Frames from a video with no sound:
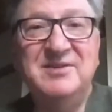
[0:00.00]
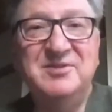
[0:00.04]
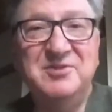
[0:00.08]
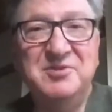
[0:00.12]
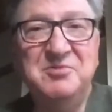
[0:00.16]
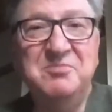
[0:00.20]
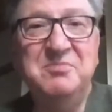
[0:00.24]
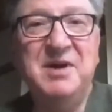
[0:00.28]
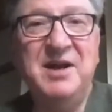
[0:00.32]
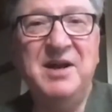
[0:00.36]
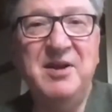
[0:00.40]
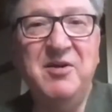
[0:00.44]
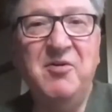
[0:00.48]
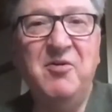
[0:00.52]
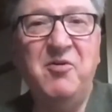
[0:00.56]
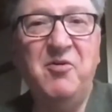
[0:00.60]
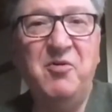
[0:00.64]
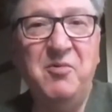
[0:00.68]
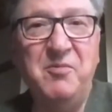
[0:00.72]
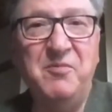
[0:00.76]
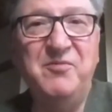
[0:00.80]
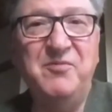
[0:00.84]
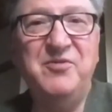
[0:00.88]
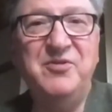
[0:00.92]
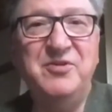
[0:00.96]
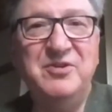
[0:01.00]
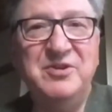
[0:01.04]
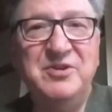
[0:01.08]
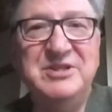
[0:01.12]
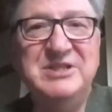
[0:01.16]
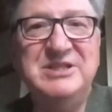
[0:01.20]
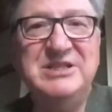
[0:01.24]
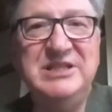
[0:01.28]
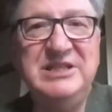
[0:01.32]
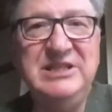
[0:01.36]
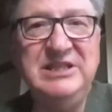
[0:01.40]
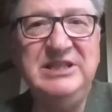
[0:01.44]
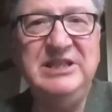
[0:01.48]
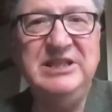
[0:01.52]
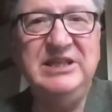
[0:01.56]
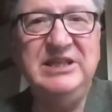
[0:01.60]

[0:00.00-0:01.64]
to my home for tea.